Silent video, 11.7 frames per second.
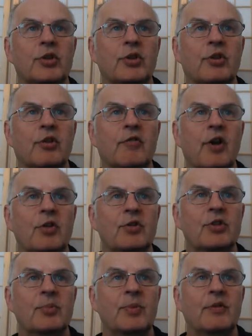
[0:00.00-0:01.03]
the rows
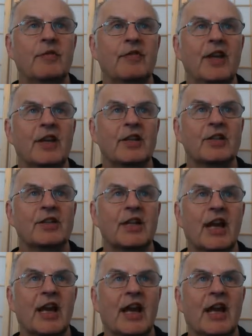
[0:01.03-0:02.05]
to be fixed
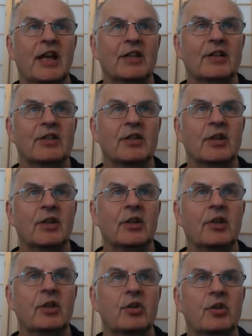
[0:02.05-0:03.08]
at
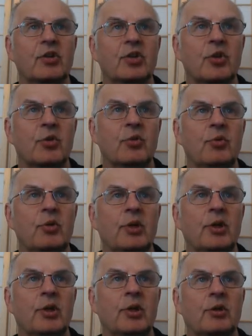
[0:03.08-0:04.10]
2
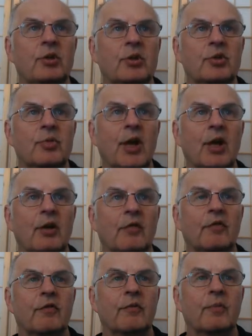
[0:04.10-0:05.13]
to
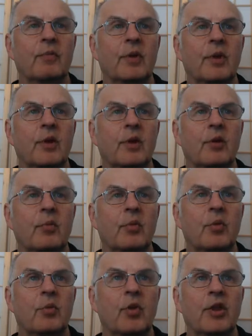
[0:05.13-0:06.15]
12. We
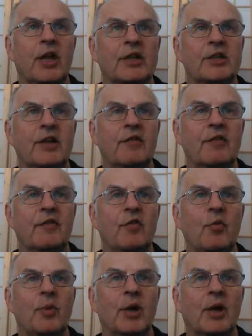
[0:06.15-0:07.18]
want that in every
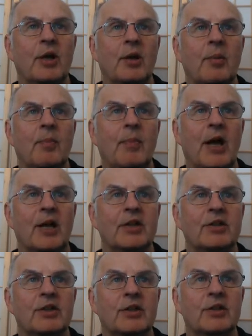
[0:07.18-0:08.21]
formula.
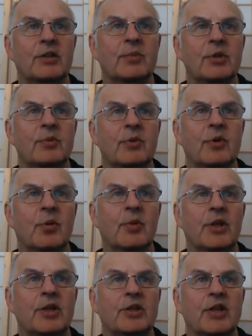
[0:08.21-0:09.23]
But supposing we copy
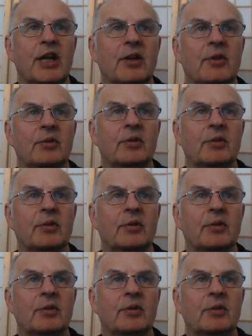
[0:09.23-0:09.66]
this down,